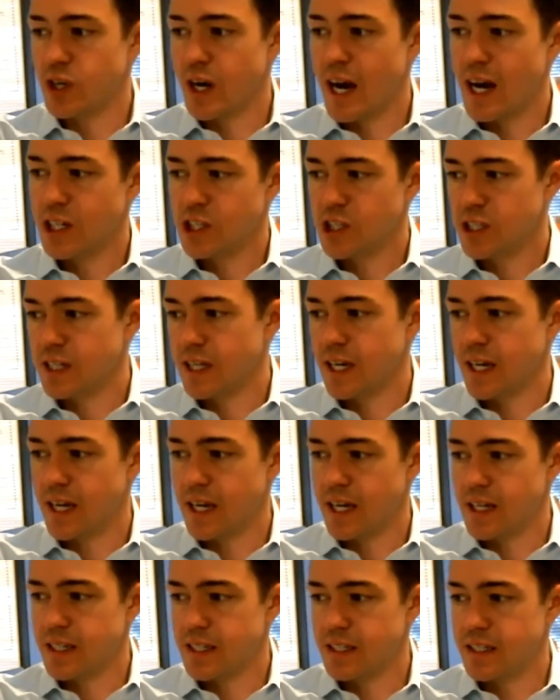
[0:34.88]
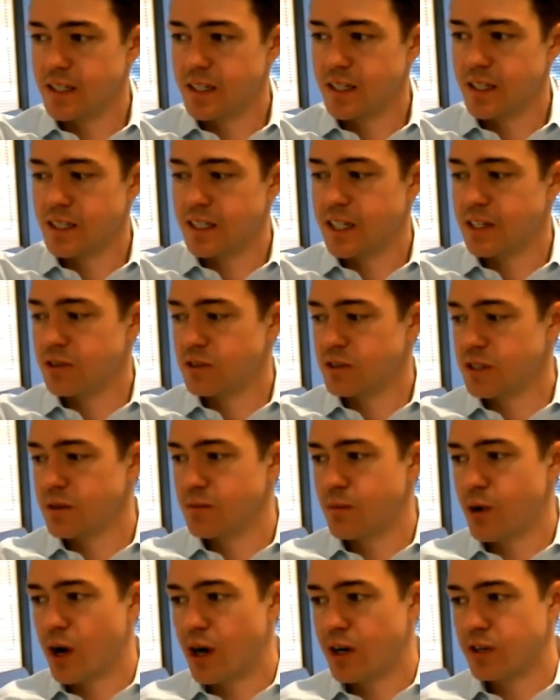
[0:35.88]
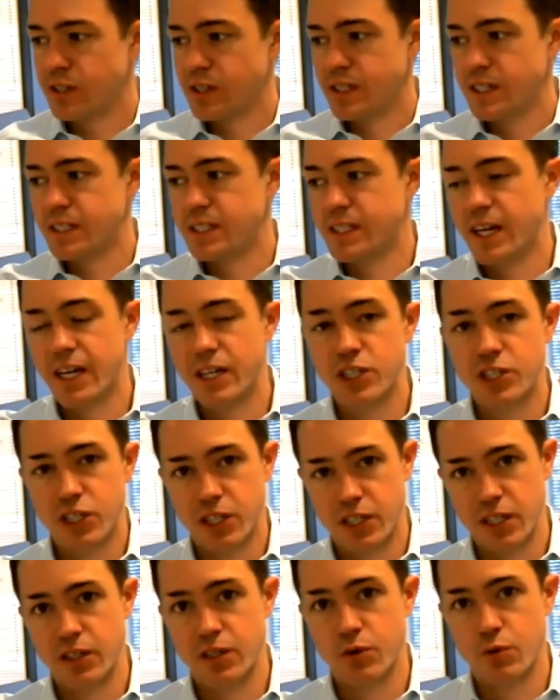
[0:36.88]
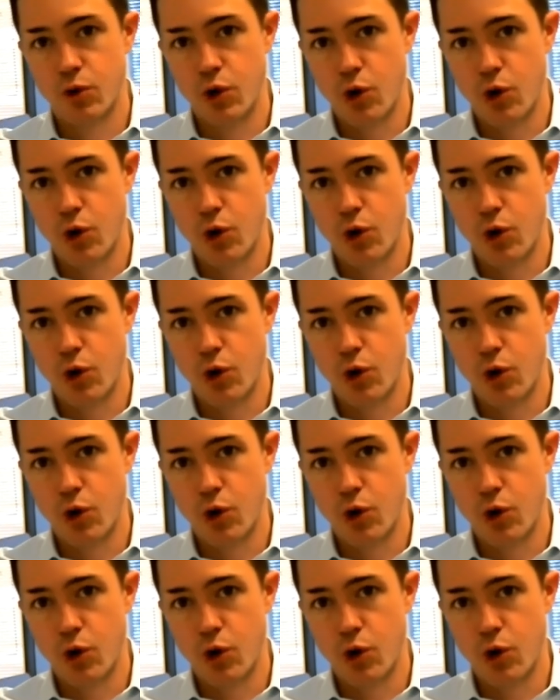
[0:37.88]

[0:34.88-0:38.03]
traction head is continuously monitoring the tension in the